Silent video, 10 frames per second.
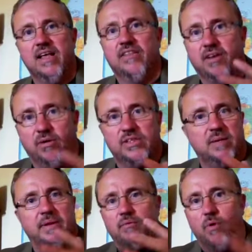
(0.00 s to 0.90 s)
Those that
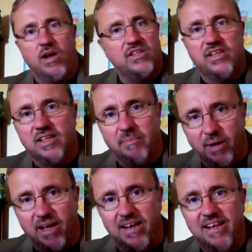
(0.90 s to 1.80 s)
have been washed in the
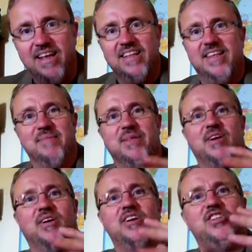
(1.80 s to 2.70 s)
blood, them that
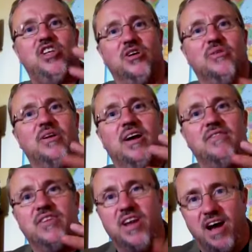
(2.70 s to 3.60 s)
are our children
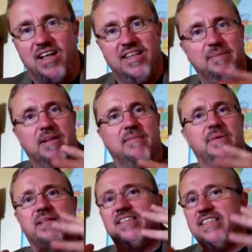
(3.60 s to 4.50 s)
of God, them that have
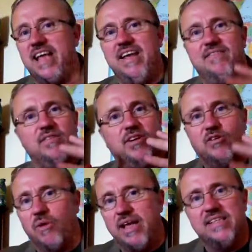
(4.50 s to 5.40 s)
been saved through the
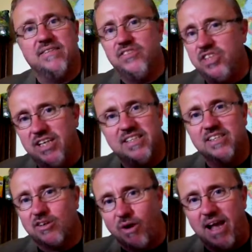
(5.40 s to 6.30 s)
grace of
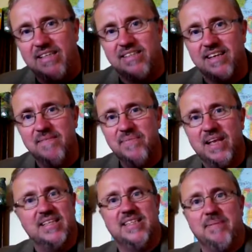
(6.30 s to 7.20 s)
Jesus Christ,
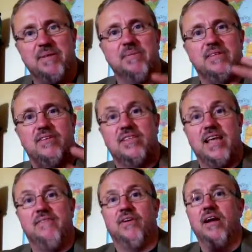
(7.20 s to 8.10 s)
accept them as their
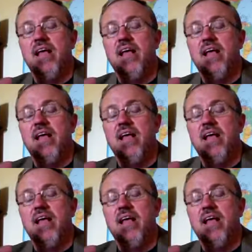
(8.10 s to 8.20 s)
Savior.